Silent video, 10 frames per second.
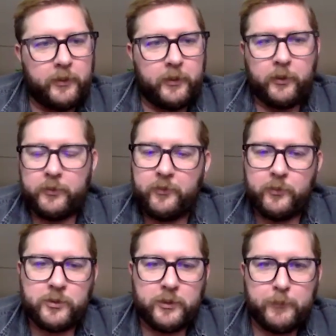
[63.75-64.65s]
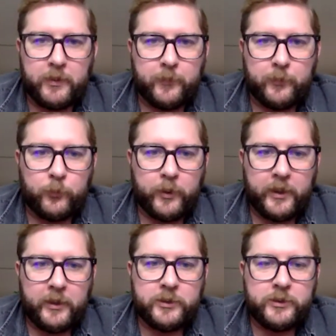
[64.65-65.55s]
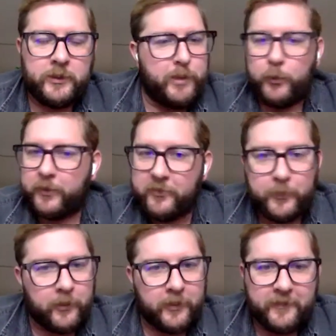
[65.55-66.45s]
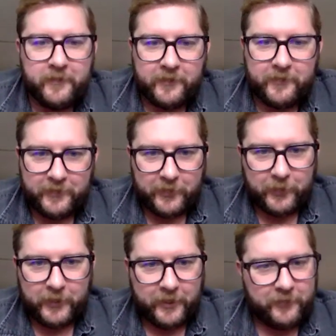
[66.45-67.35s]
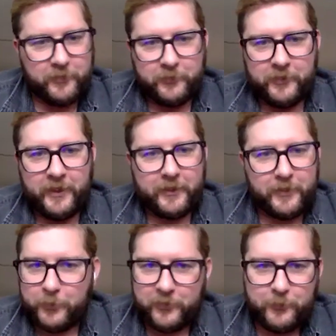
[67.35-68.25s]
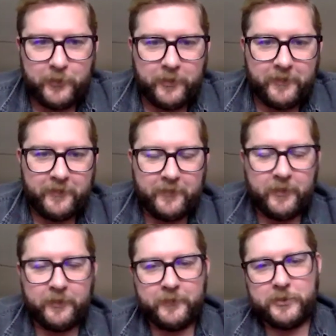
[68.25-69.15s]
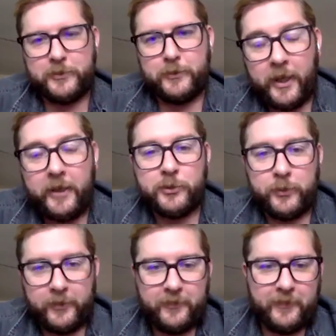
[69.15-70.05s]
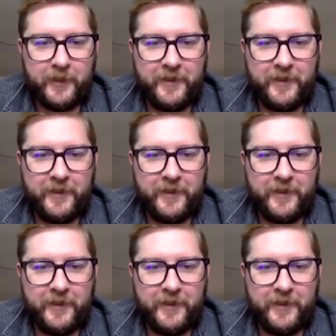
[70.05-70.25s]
You know, it's usually minimum wage, no experience necessary. I certainly had no experience in television when I joined